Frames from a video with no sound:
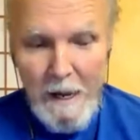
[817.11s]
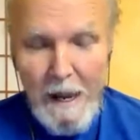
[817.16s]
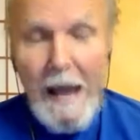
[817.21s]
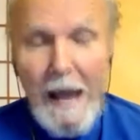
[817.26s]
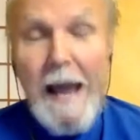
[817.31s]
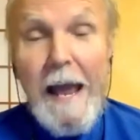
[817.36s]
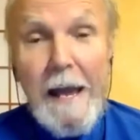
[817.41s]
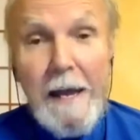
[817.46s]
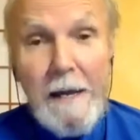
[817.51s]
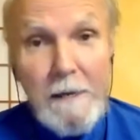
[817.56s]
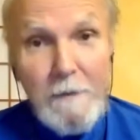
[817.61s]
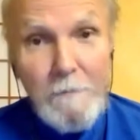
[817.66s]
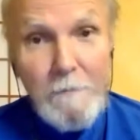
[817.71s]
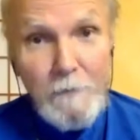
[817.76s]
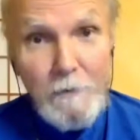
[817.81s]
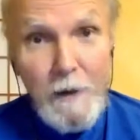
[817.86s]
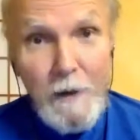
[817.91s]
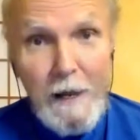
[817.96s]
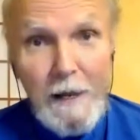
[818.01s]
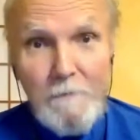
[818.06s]
And if
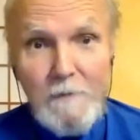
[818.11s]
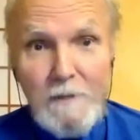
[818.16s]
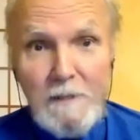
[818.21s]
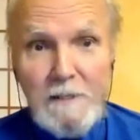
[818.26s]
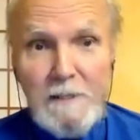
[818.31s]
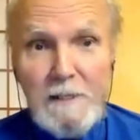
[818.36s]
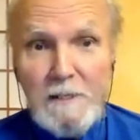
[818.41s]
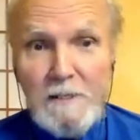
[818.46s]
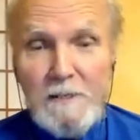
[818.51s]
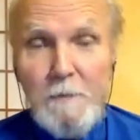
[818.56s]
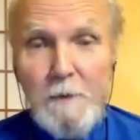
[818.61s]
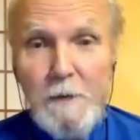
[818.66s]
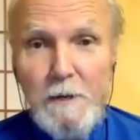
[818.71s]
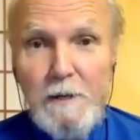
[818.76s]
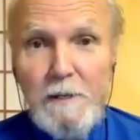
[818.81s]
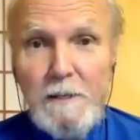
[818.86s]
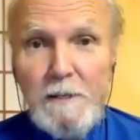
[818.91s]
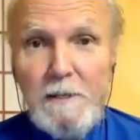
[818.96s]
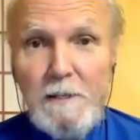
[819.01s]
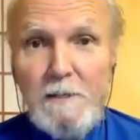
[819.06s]
you have these
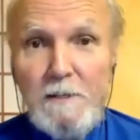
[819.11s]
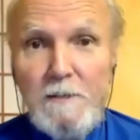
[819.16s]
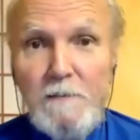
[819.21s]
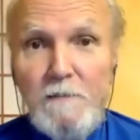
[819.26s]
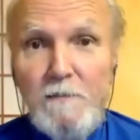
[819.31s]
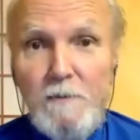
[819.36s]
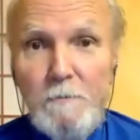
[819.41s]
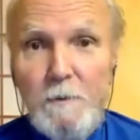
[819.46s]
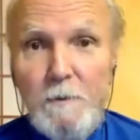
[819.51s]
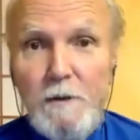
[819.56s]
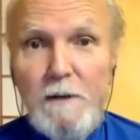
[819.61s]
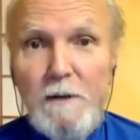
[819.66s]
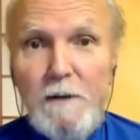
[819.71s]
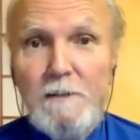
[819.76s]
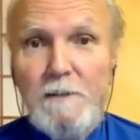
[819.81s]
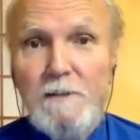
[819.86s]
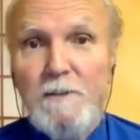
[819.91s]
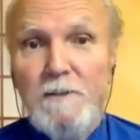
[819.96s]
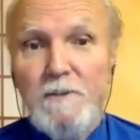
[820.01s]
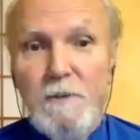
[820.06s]
experiences of
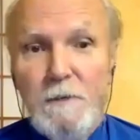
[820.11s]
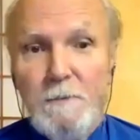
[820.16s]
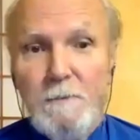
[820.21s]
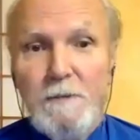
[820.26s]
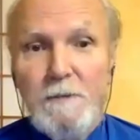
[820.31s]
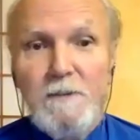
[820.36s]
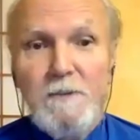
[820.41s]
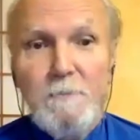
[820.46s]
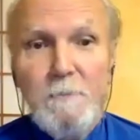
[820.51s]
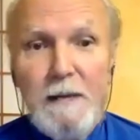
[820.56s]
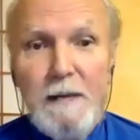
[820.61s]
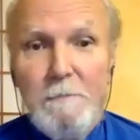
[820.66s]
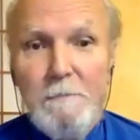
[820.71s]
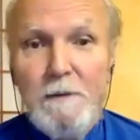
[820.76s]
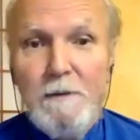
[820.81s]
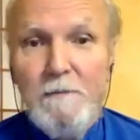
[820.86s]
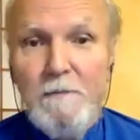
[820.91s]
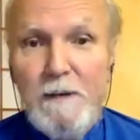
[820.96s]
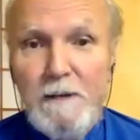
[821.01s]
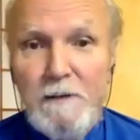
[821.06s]
superconscious dreams, this may be
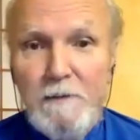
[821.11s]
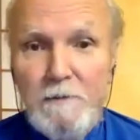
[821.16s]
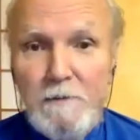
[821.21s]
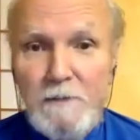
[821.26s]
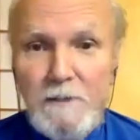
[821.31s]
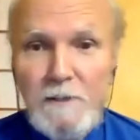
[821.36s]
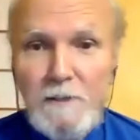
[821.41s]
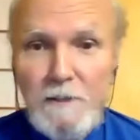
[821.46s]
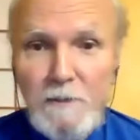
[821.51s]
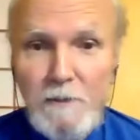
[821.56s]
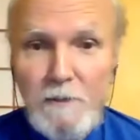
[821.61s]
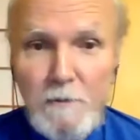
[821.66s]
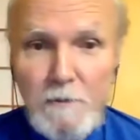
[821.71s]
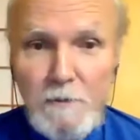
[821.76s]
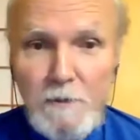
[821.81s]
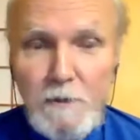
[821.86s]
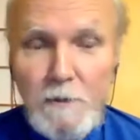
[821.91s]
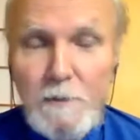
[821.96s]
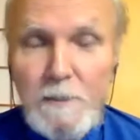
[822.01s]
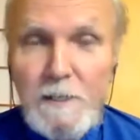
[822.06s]
of interest in you.
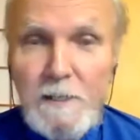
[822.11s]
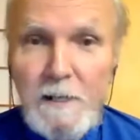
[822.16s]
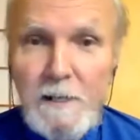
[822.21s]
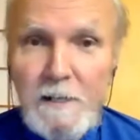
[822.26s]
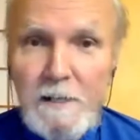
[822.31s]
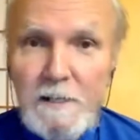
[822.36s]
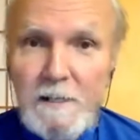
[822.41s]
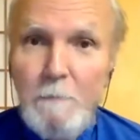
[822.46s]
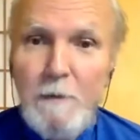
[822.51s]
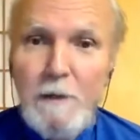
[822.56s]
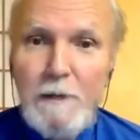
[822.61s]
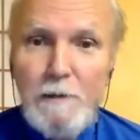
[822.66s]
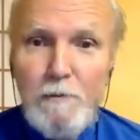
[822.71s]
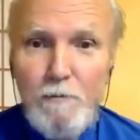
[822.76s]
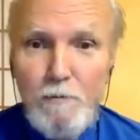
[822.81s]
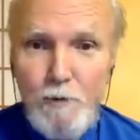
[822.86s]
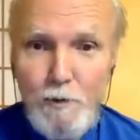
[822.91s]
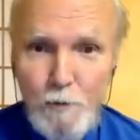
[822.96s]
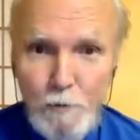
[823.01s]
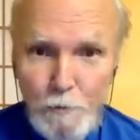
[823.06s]
So it's not something you
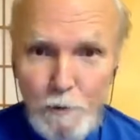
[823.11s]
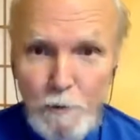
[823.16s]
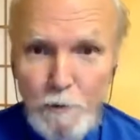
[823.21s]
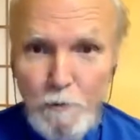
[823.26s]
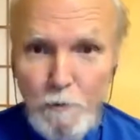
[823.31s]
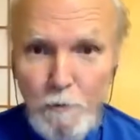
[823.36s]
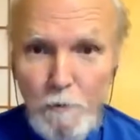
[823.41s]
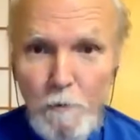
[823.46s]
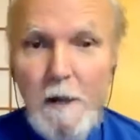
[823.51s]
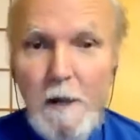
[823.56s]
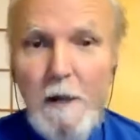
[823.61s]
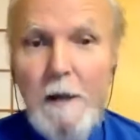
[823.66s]
should do,